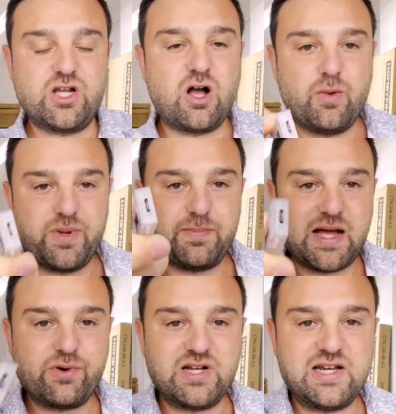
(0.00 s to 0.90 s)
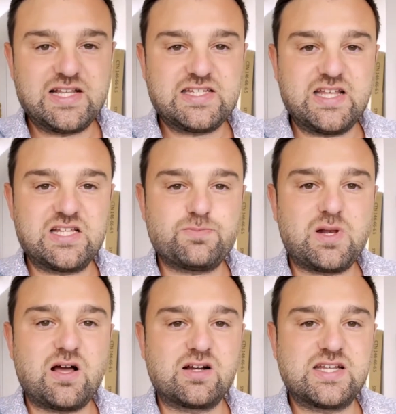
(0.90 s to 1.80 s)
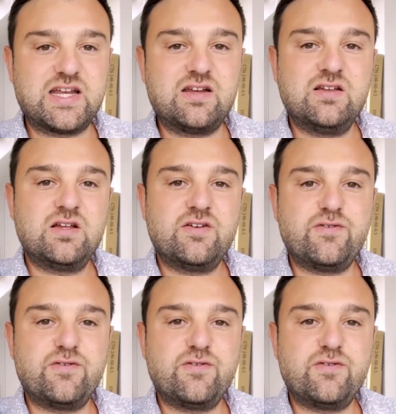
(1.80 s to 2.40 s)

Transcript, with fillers: It can't be powered unless it's plugged in